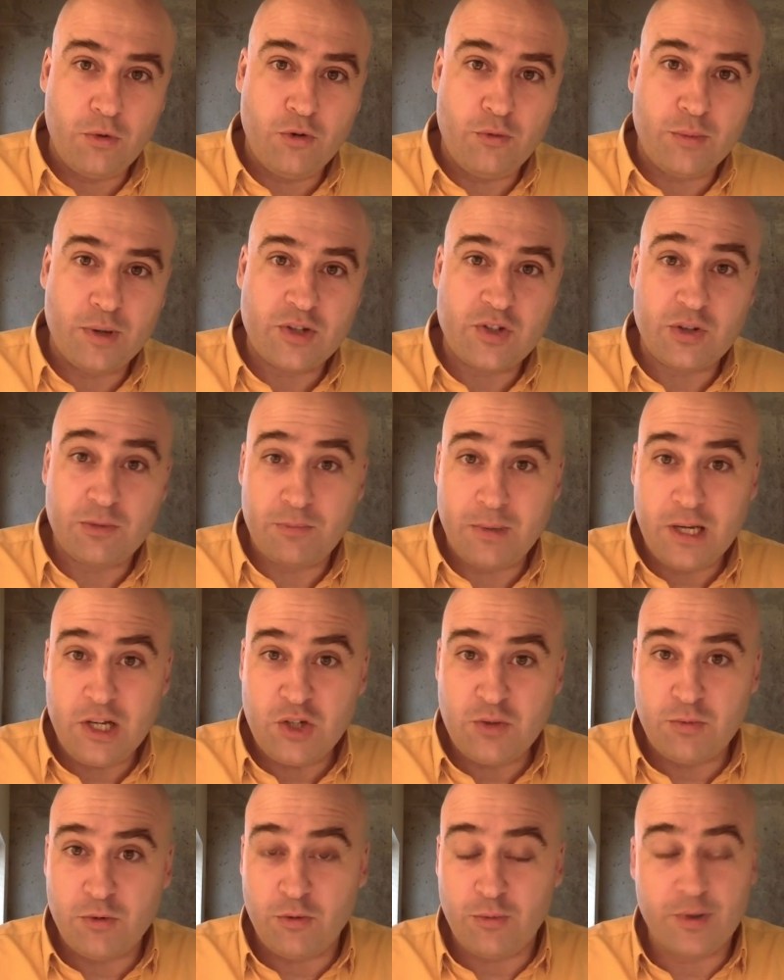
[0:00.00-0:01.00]
movements and
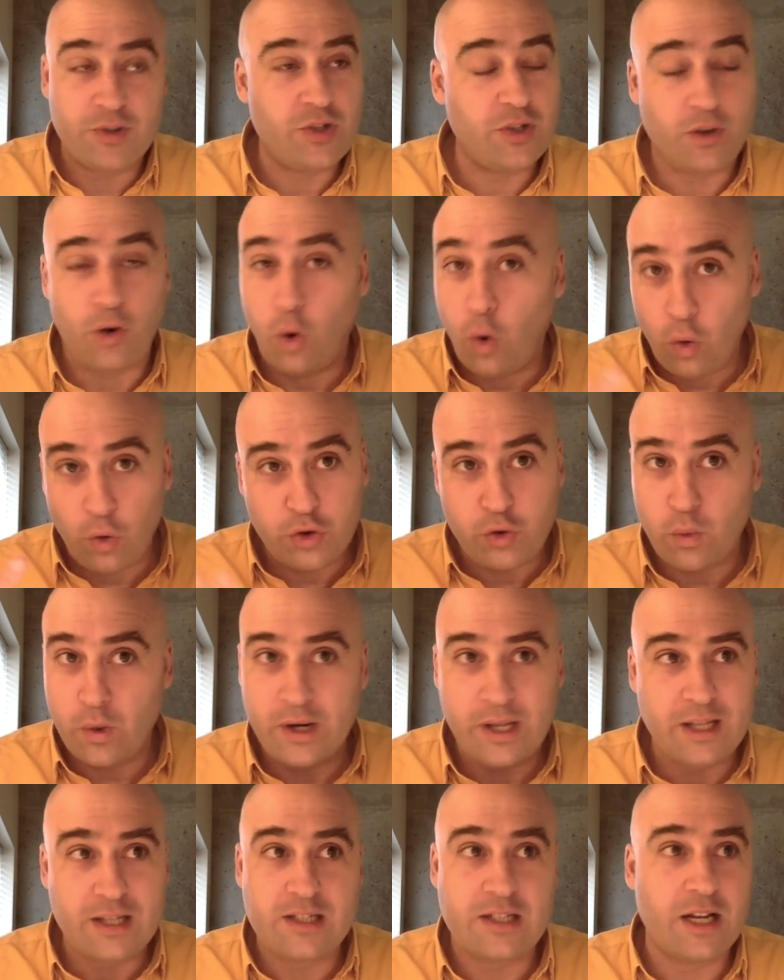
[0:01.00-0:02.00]
peace movements of the whole
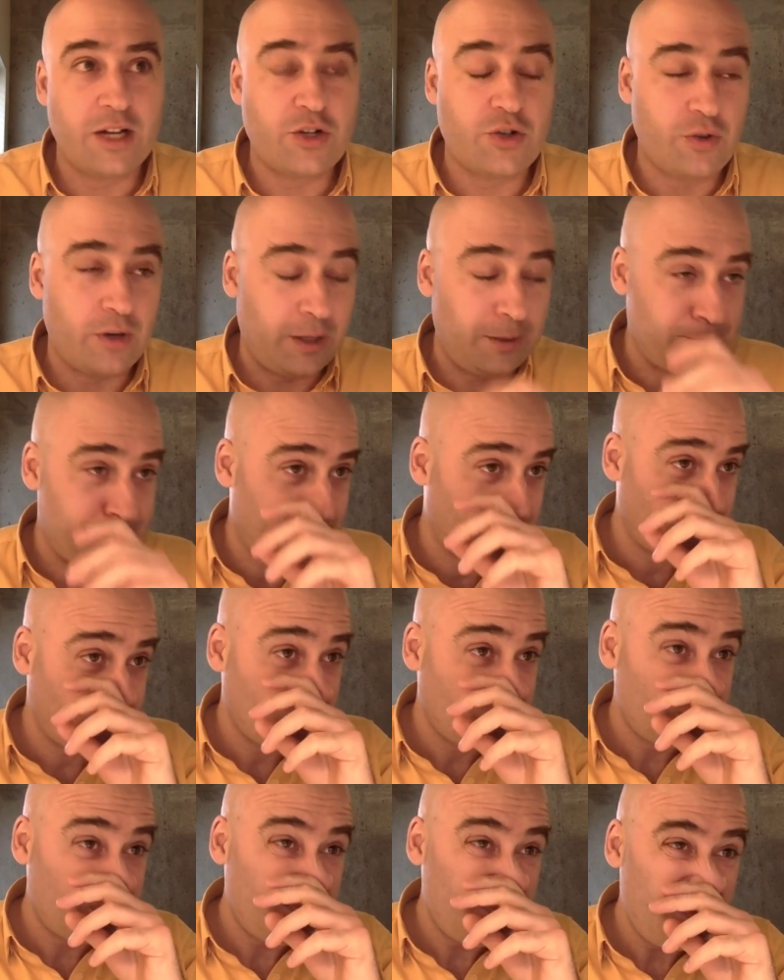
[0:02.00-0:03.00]
20th century
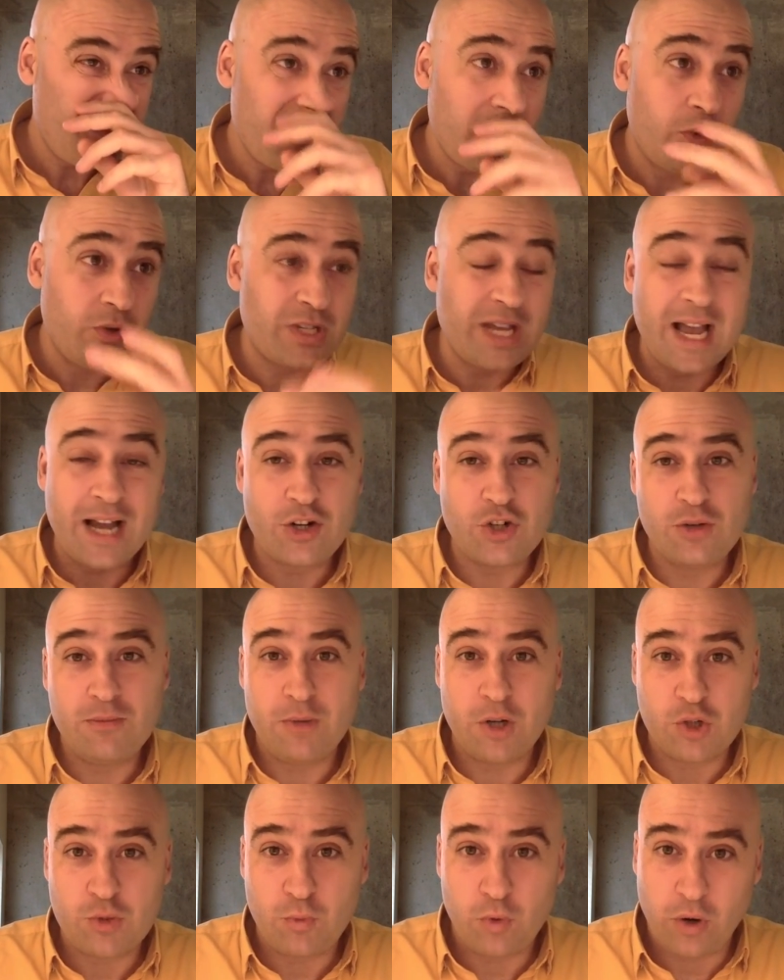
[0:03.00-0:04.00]
was actually
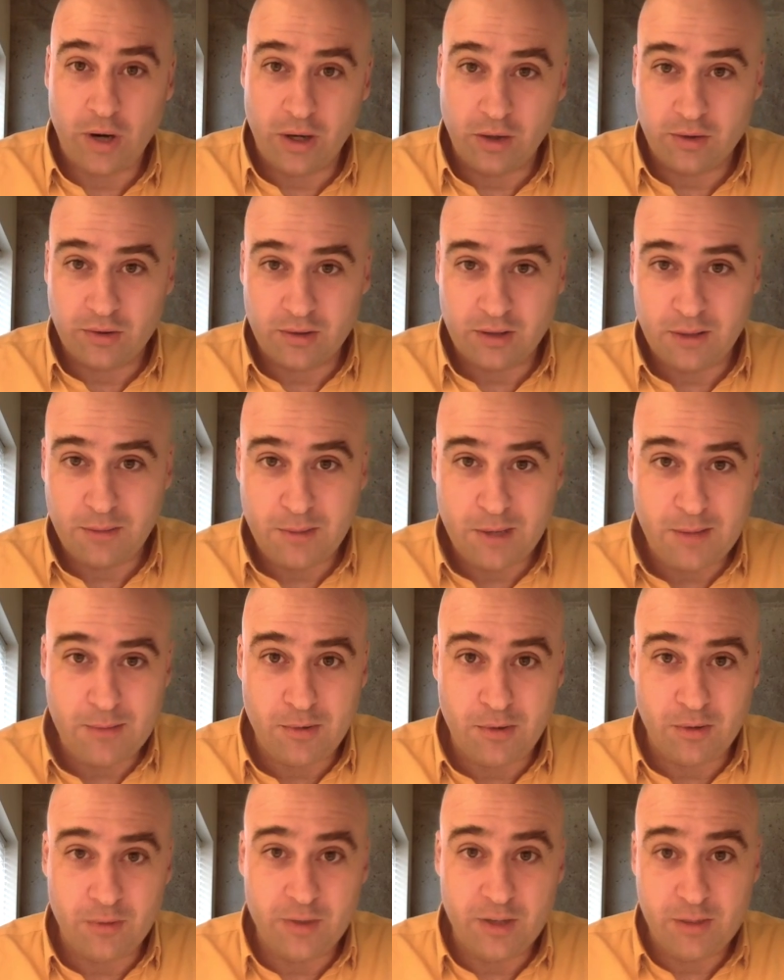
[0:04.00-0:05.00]
much more elderly
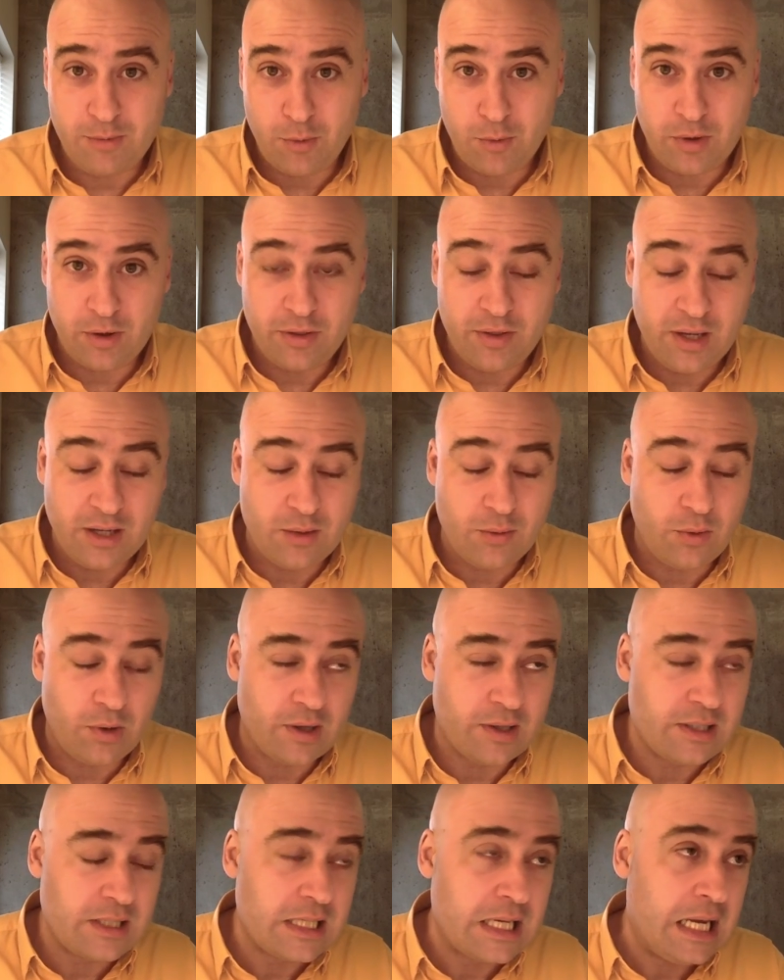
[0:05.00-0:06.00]
people than you might want to think it
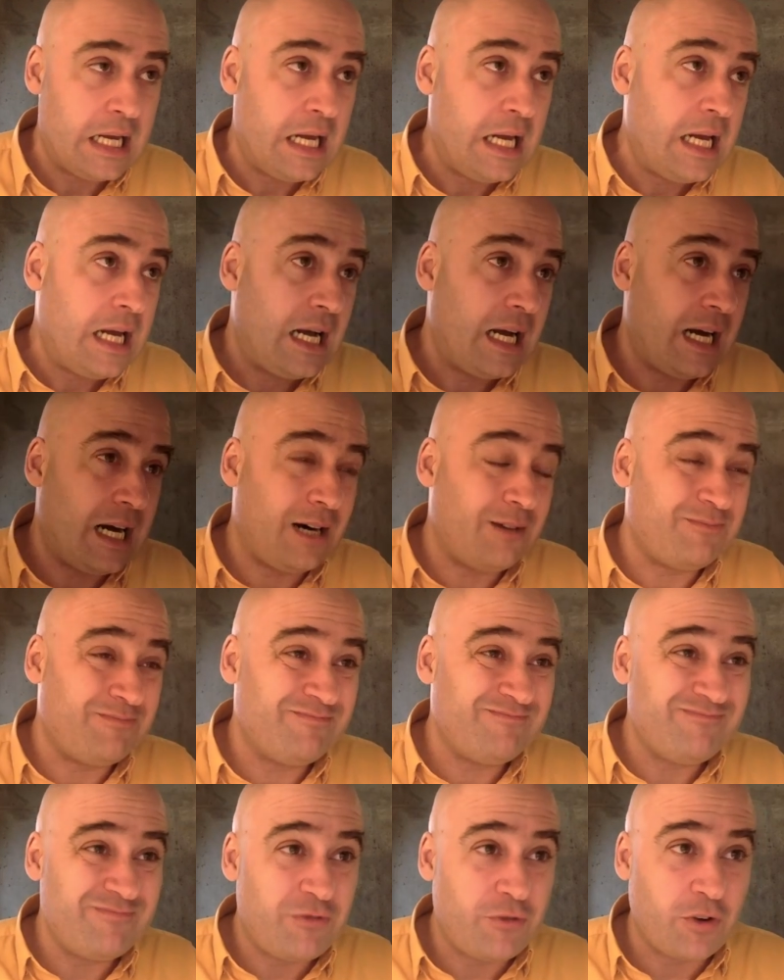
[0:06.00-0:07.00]
was.
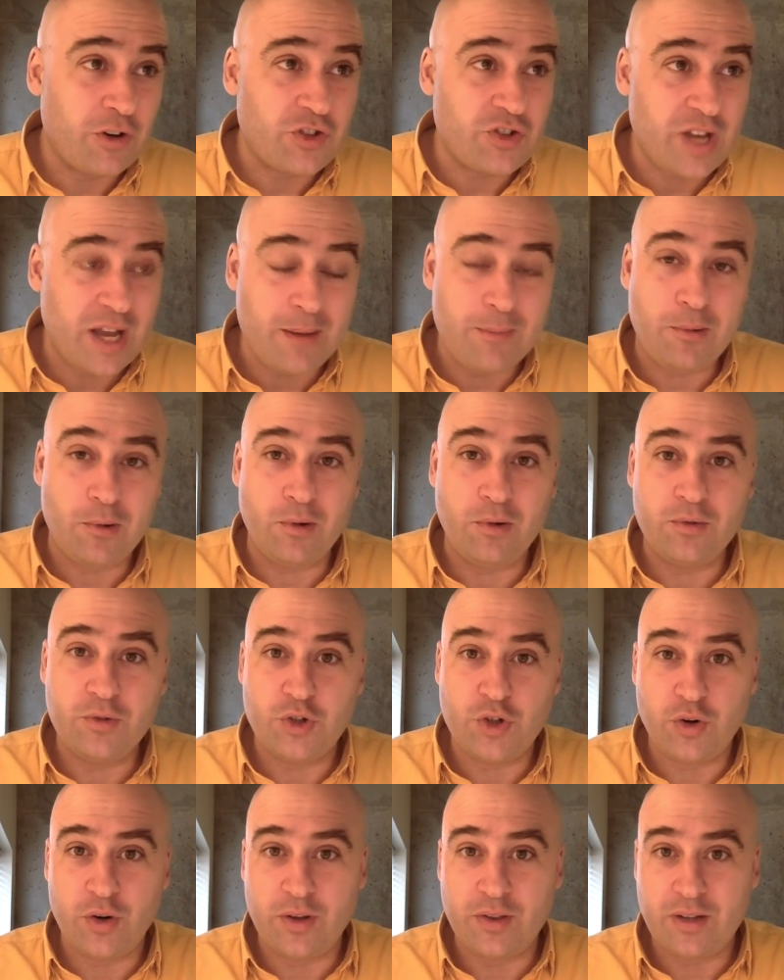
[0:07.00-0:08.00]
For example,
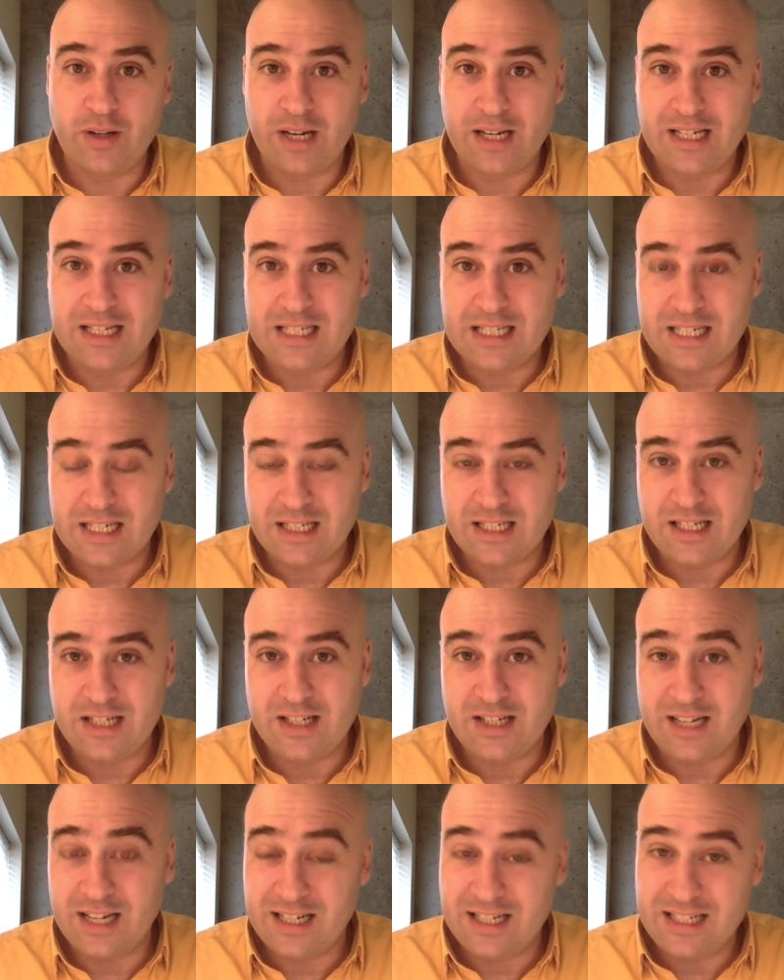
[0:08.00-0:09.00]
during the
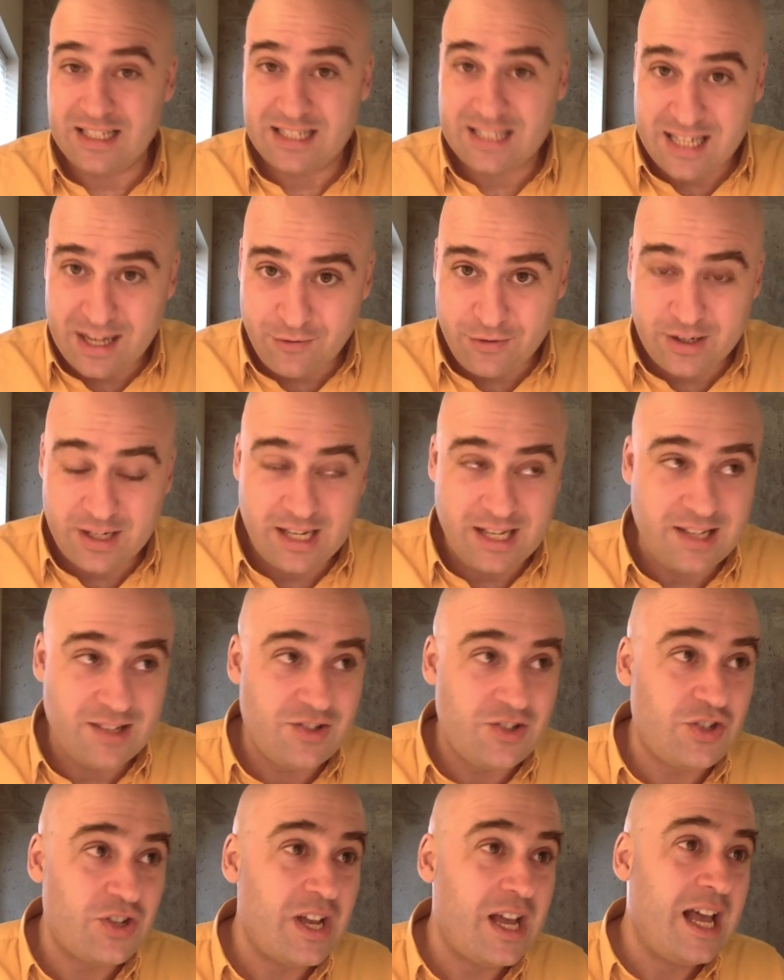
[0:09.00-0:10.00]
1960s and
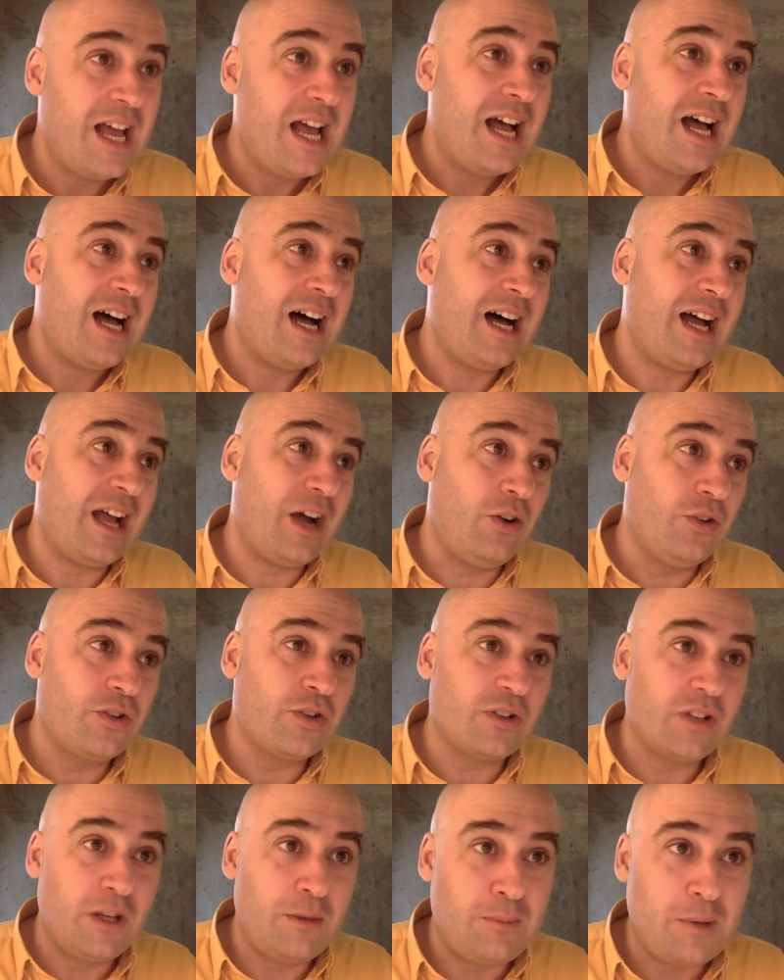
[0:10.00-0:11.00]
1970s,
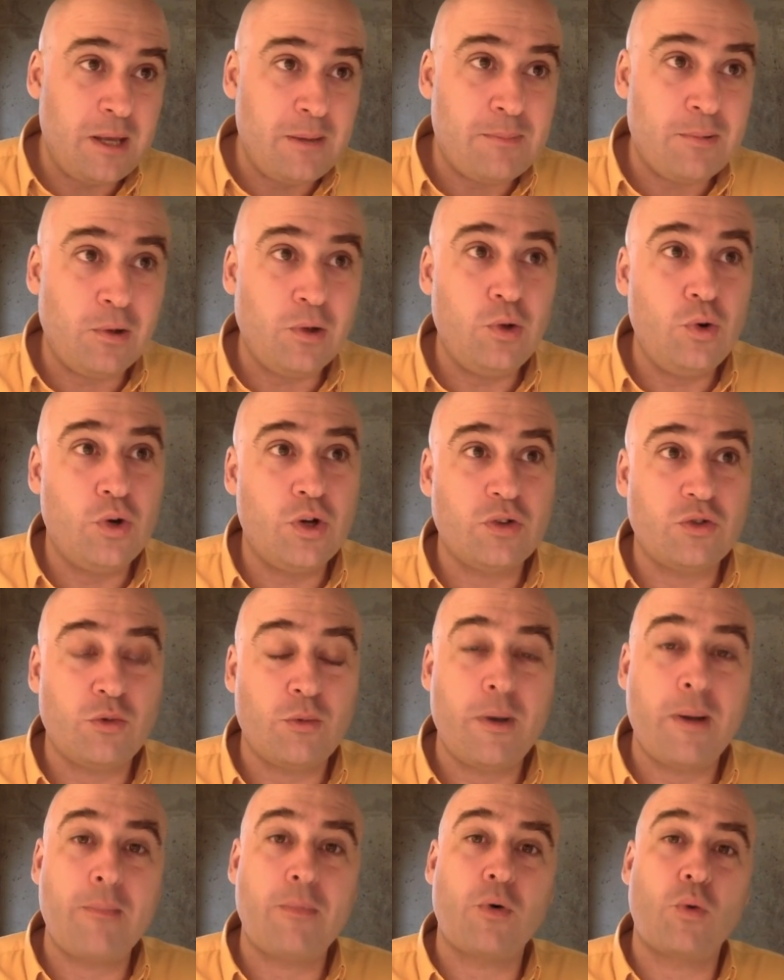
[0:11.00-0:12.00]
elderly people who could
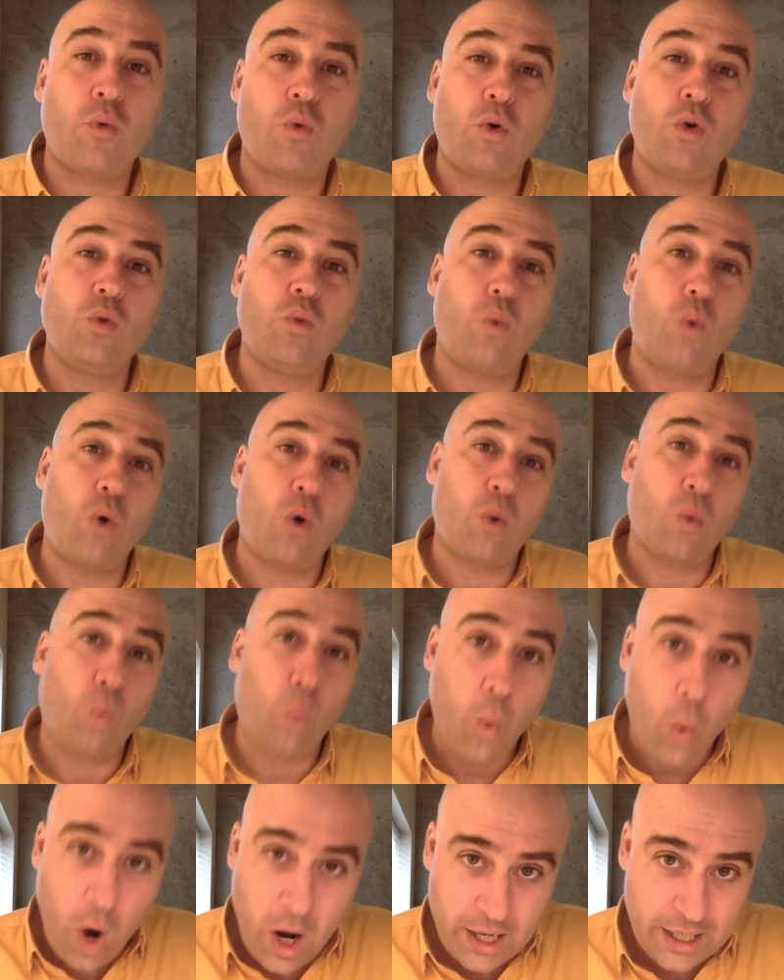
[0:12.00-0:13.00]
remember World War
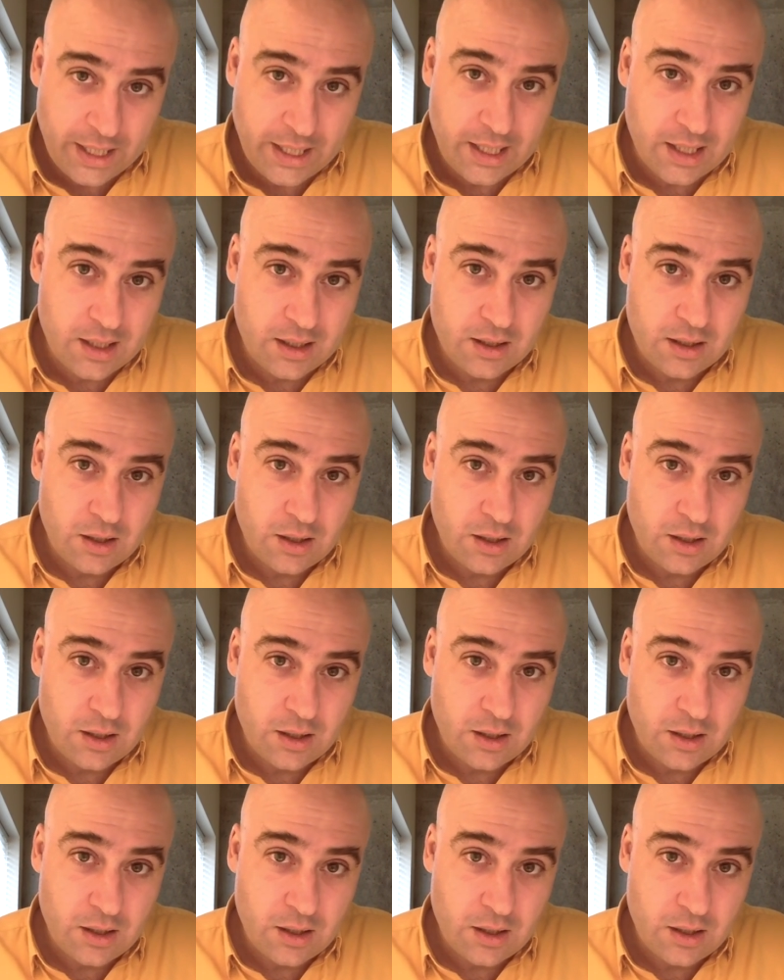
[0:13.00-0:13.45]
I